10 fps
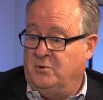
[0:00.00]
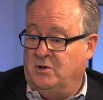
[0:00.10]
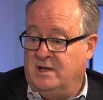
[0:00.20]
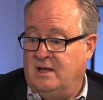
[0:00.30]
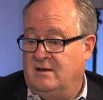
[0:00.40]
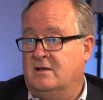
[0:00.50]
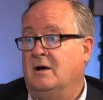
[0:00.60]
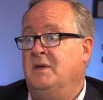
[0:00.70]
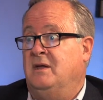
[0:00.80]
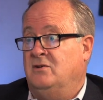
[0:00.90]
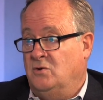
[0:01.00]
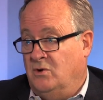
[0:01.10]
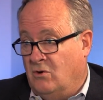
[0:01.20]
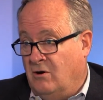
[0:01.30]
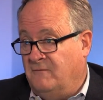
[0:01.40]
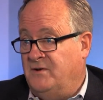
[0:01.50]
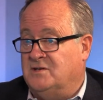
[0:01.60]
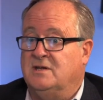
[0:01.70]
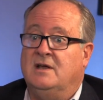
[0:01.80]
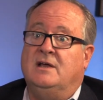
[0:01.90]
again coming into an
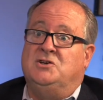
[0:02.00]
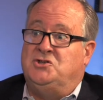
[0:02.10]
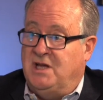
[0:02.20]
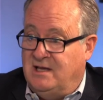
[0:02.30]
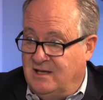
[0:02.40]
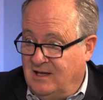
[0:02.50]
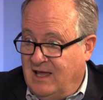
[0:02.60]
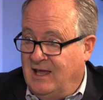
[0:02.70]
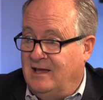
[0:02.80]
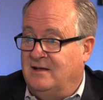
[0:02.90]
office, shaking hands,